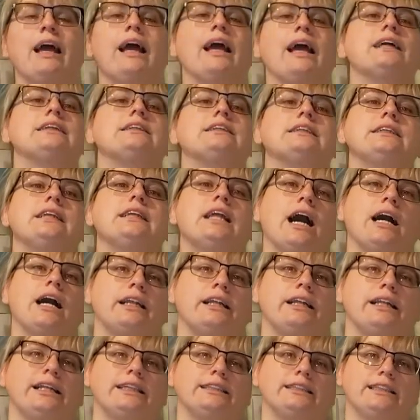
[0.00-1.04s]
It's not an
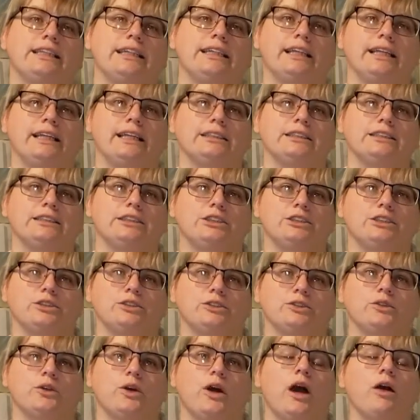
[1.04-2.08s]
easy thing to do.
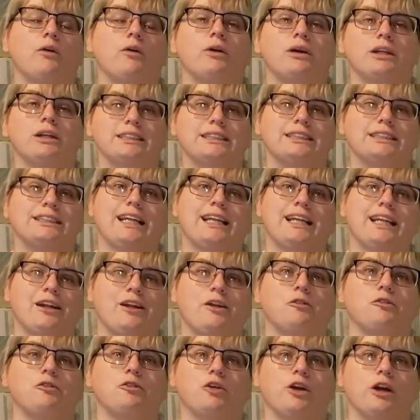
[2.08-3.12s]
I want to say that
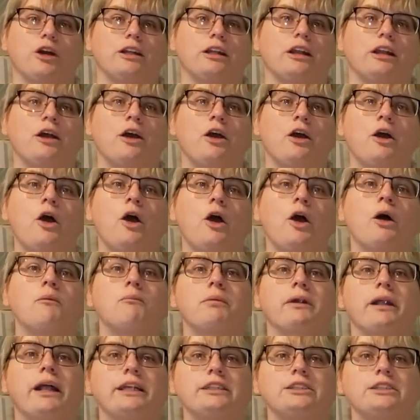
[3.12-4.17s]
up front. But
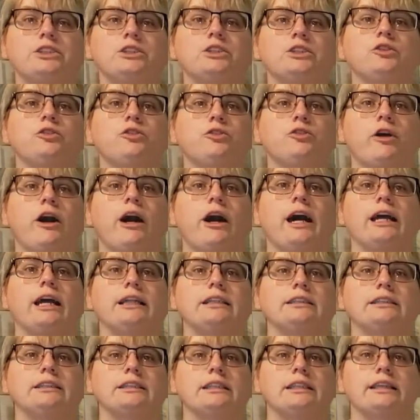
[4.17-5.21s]
I do
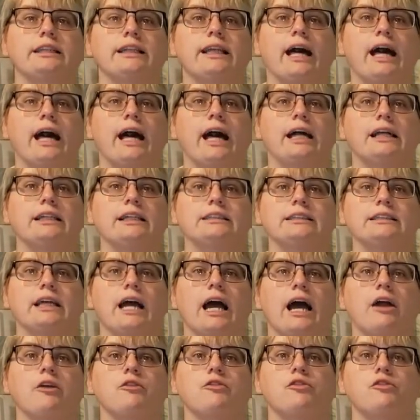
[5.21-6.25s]
find that
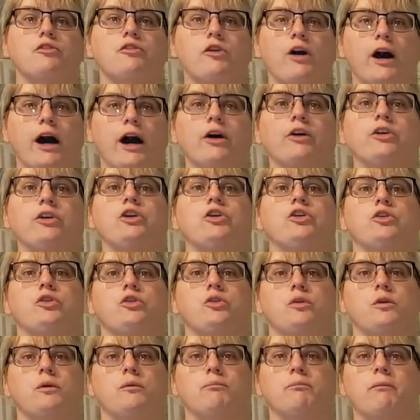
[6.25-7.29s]
I value
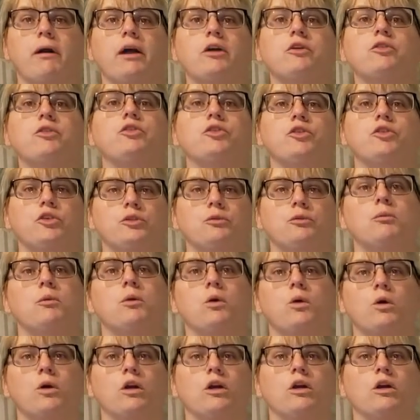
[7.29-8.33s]
my food
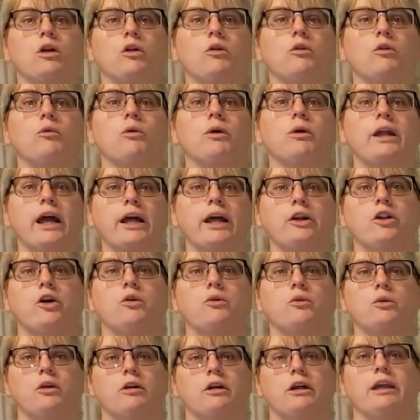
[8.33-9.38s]
more when I know
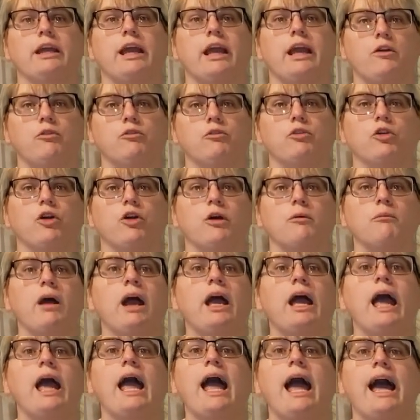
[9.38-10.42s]
where it came from
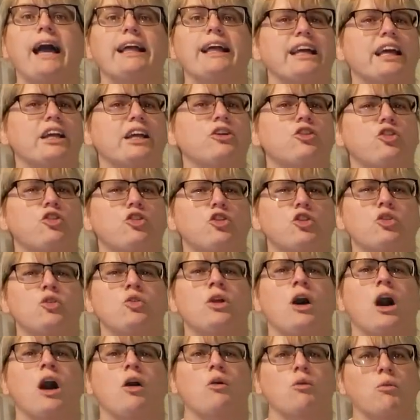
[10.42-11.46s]
and I do
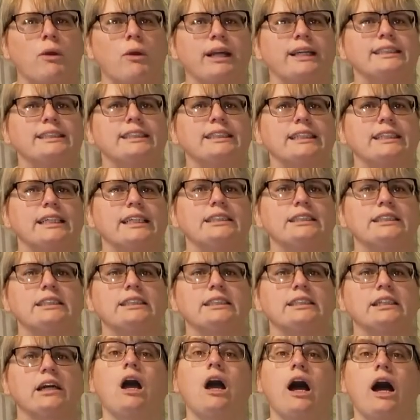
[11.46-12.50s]
not waste it.
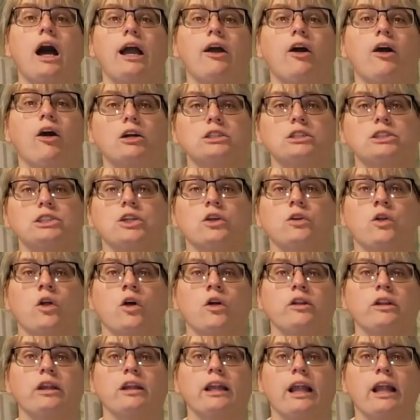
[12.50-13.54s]
I also know
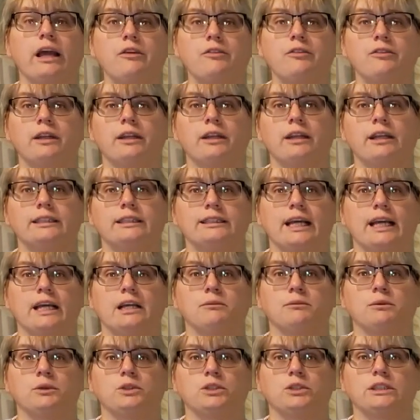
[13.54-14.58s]
the life that these
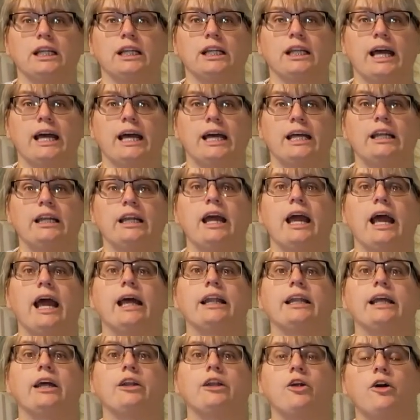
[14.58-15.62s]
animals led and
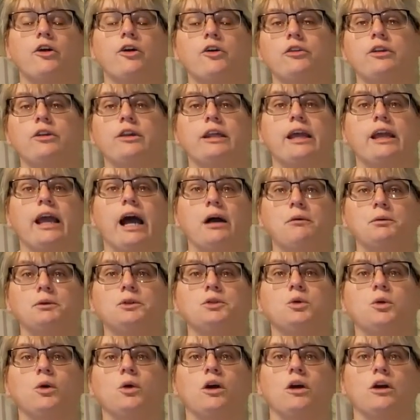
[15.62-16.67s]
I know the
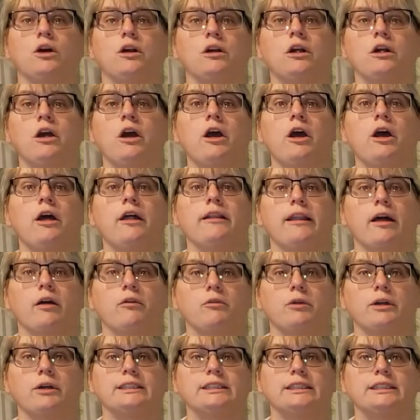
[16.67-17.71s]
abattoir that
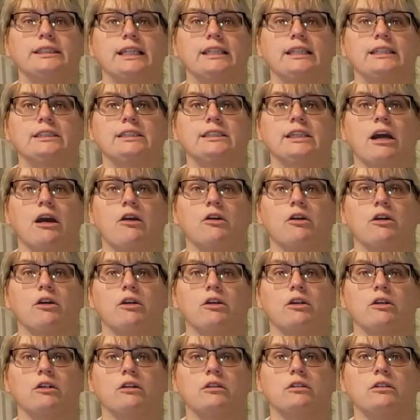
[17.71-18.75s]
we send
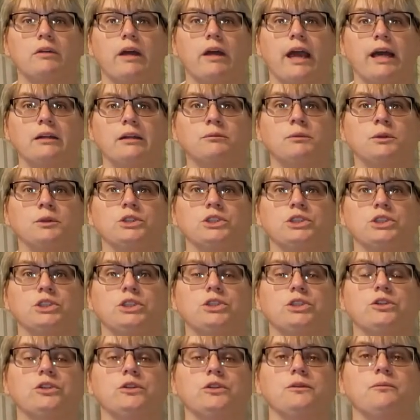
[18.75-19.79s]
our animals
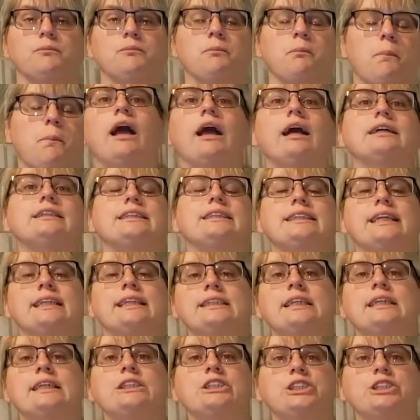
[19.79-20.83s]
to.
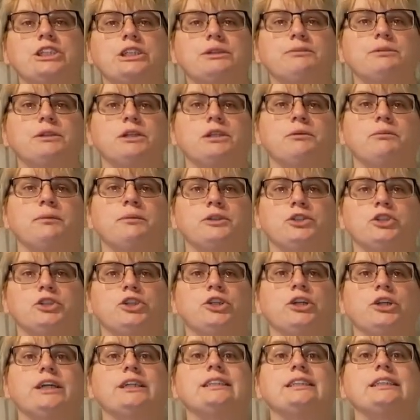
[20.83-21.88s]
Sending sheep to the butcher
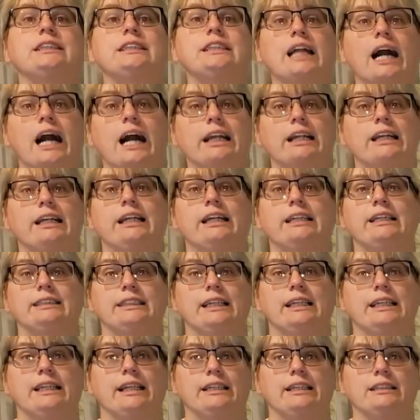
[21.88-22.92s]
is not an easy
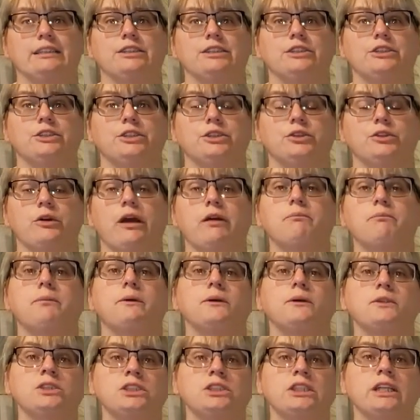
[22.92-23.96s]
thing to do, and
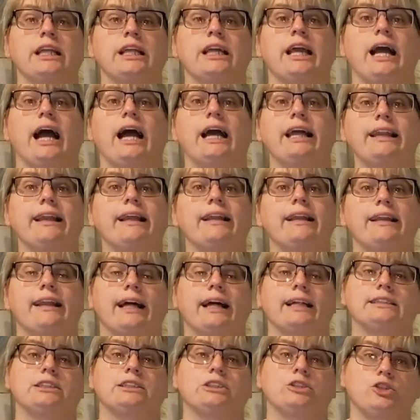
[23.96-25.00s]
personally, I think
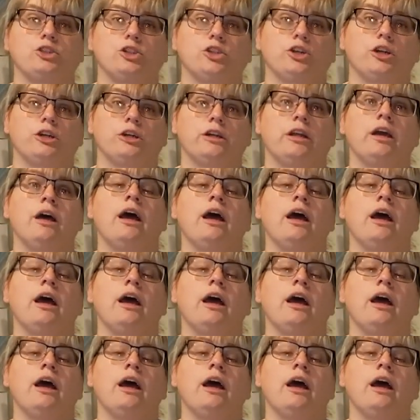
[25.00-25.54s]
that's good.